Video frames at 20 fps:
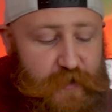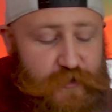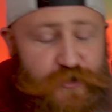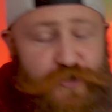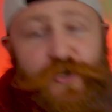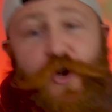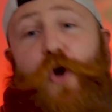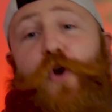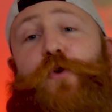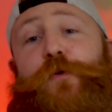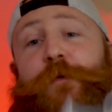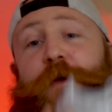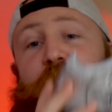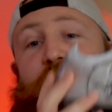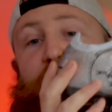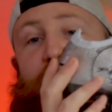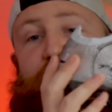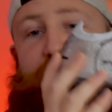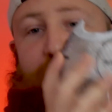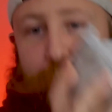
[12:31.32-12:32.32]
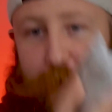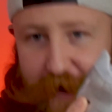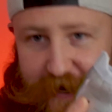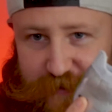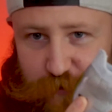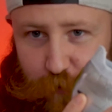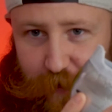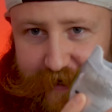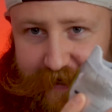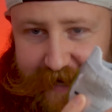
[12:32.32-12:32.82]
So the
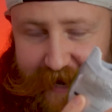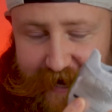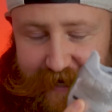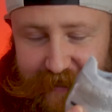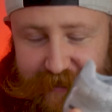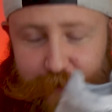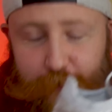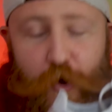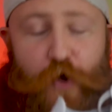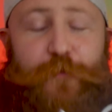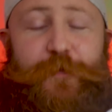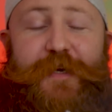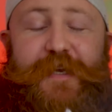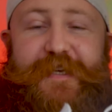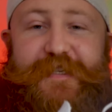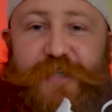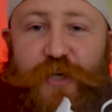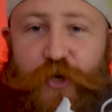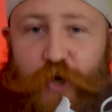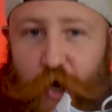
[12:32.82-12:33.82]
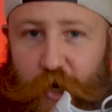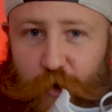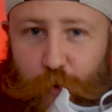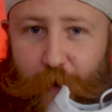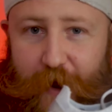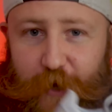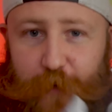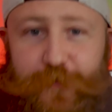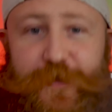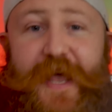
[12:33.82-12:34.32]
best way to get it at the moment is a
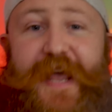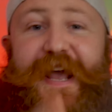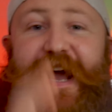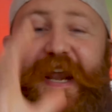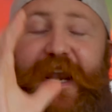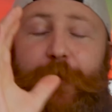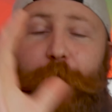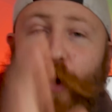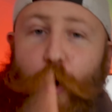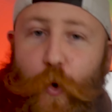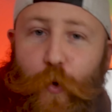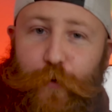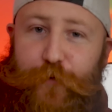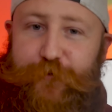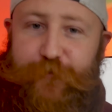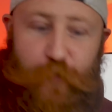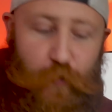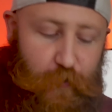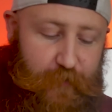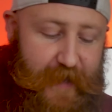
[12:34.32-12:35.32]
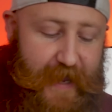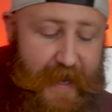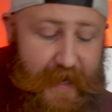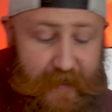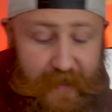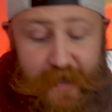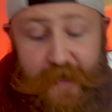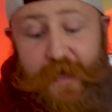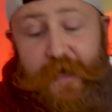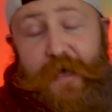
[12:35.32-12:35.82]
colorway update, and I'm all for that.
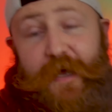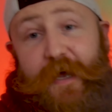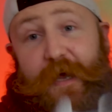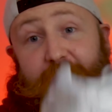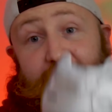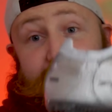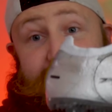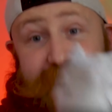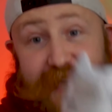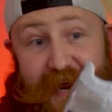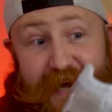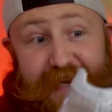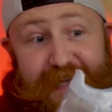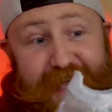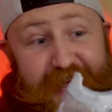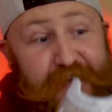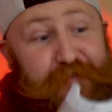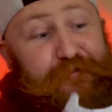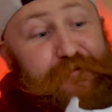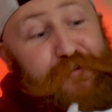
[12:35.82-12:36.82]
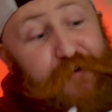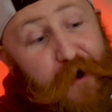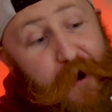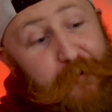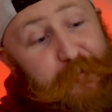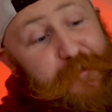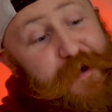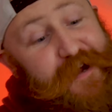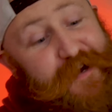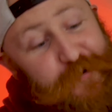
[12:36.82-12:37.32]
And getting it
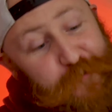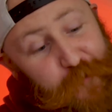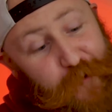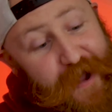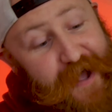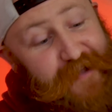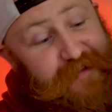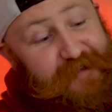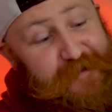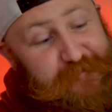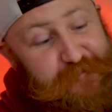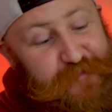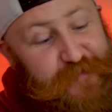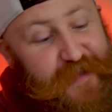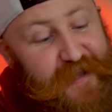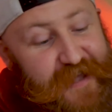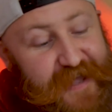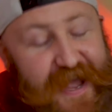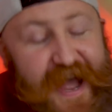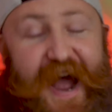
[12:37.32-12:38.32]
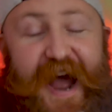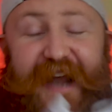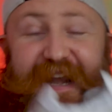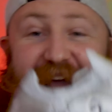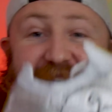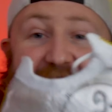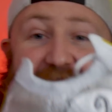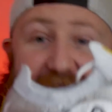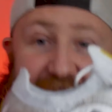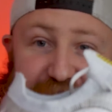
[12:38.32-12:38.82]
from, well, an
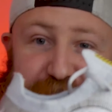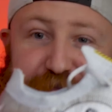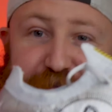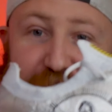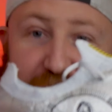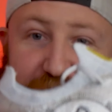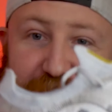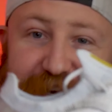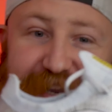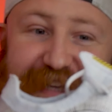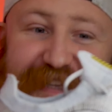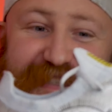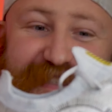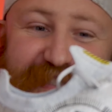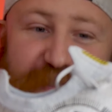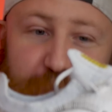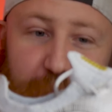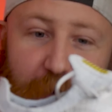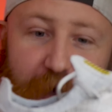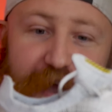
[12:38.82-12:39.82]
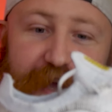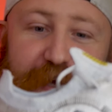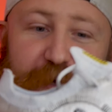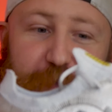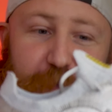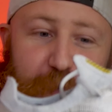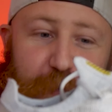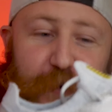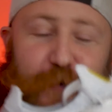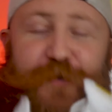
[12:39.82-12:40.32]
advert
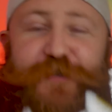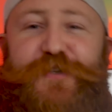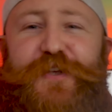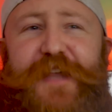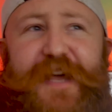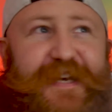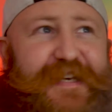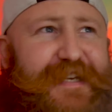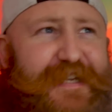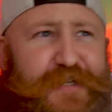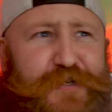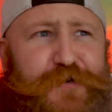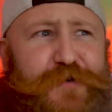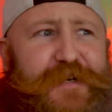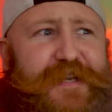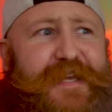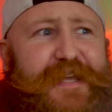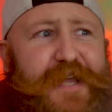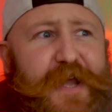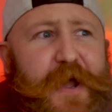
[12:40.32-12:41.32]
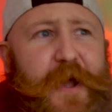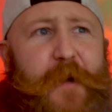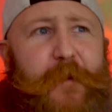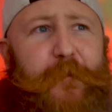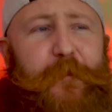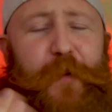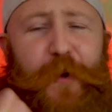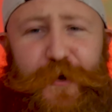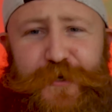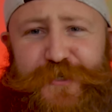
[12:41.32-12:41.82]
inspired boot. So they're literally
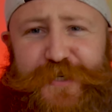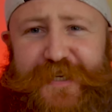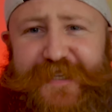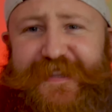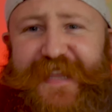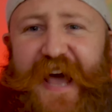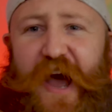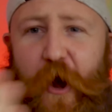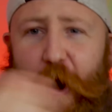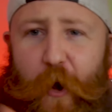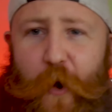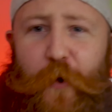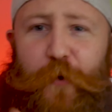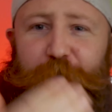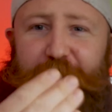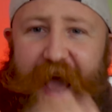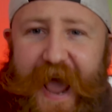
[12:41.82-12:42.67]
pushing their own